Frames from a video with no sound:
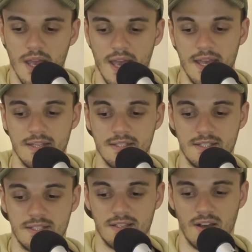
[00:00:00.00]

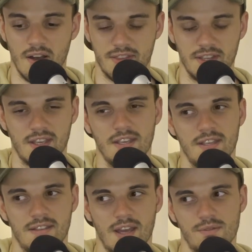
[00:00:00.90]
And I think
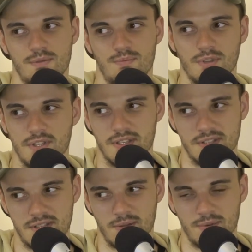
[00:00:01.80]
that was really
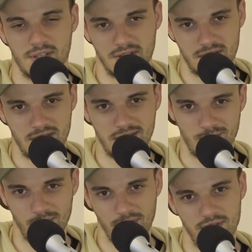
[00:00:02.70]
something
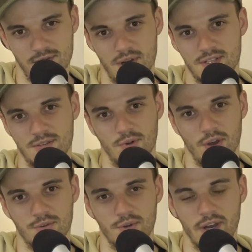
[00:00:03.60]
consistent with his racing
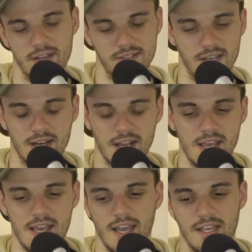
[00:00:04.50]
right throughout, is that
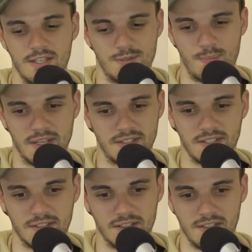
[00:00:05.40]
he just
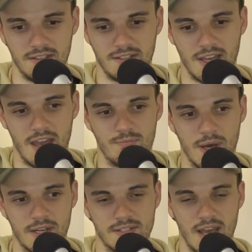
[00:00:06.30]
basically gave
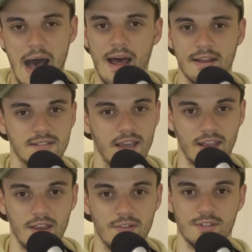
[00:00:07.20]
punters a heart
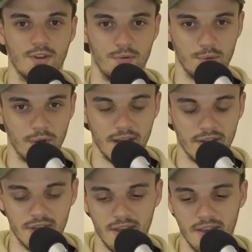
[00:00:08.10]
attack every time he went
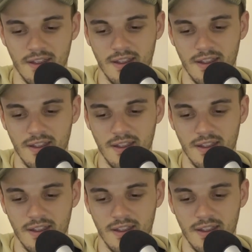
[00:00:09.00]
out there.